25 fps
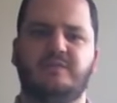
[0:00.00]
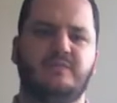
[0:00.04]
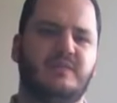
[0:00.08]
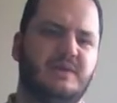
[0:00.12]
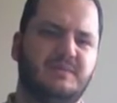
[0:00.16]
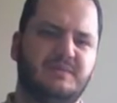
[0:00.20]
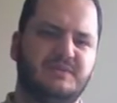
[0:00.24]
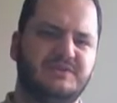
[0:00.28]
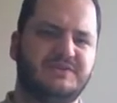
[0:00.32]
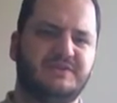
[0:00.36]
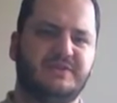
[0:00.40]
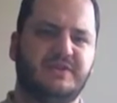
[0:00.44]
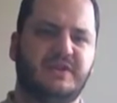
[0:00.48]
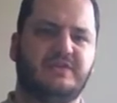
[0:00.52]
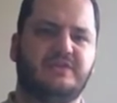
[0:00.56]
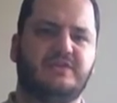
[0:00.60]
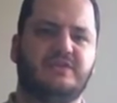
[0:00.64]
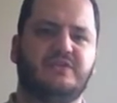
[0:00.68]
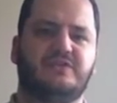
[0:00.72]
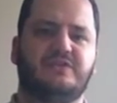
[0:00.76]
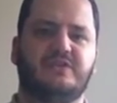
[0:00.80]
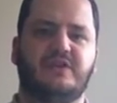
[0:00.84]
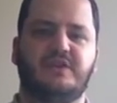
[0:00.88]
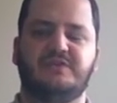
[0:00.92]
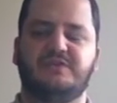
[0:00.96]
maybe
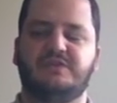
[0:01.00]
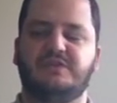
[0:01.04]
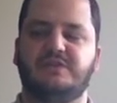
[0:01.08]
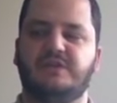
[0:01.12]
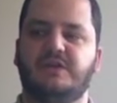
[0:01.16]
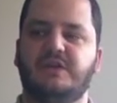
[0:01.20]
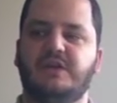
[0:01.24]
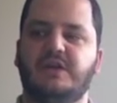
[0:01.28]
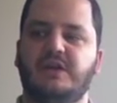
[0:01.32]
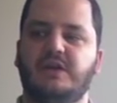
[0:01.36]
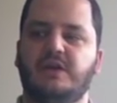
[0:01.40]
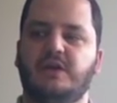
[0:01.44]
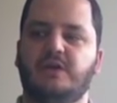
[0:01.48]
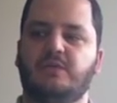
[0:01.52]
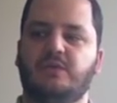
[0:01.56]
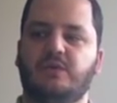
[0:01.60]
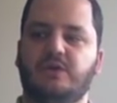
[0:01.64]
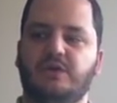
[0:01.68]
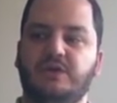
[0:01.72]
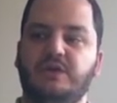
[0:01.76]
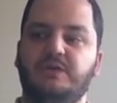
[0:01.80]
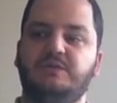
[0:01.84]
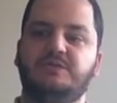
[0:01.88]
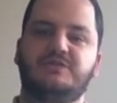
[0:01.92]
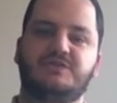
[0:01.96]
2007,
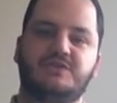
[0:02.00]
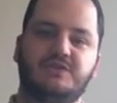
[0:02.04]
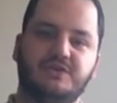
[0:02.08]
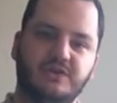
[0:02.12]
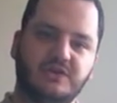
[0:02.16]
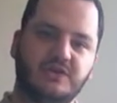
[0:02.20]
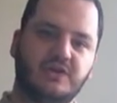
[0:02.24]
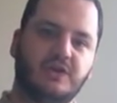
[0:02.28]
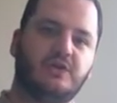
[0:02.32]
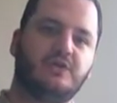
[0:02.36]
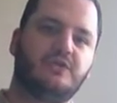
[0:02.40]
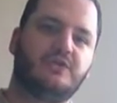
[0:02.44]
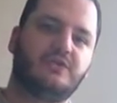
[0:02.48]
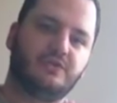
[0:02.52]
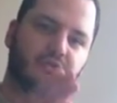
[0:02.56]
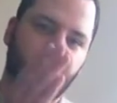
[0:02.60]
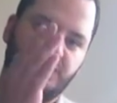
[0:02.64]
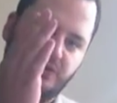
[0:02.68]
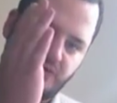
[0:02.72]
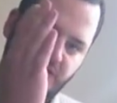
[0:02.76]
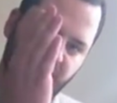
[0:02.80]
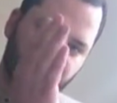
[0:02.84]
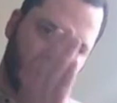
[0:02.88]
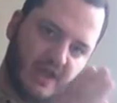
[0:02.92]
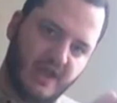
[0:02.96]
where he was going to go
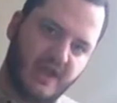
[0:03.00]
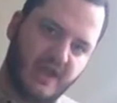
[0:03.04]
through